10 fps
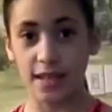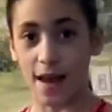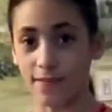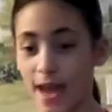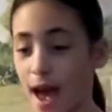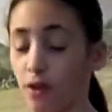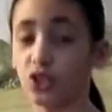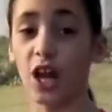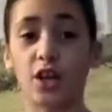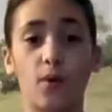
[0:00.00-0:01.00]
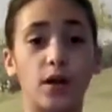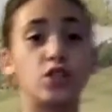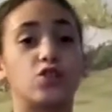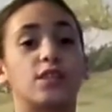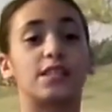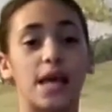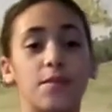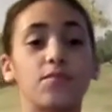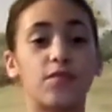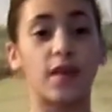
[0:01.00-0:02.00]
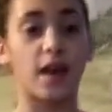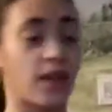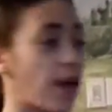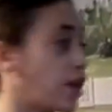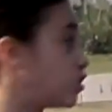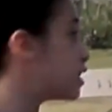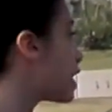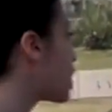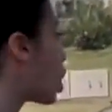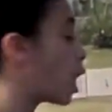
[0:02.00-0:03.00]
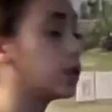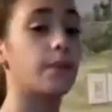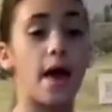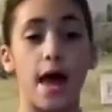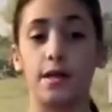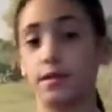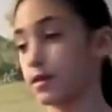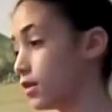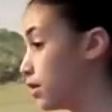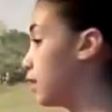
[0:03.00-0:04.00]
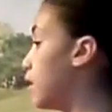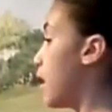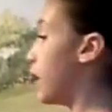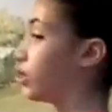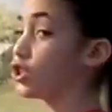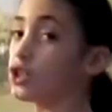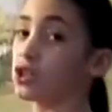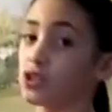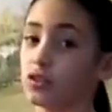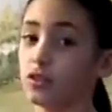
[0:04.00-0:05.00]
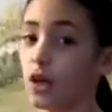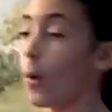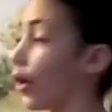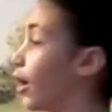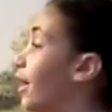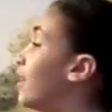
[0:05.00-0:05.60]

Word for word: have a couch and you want to do the same thing that you did on the bed. It's just lower.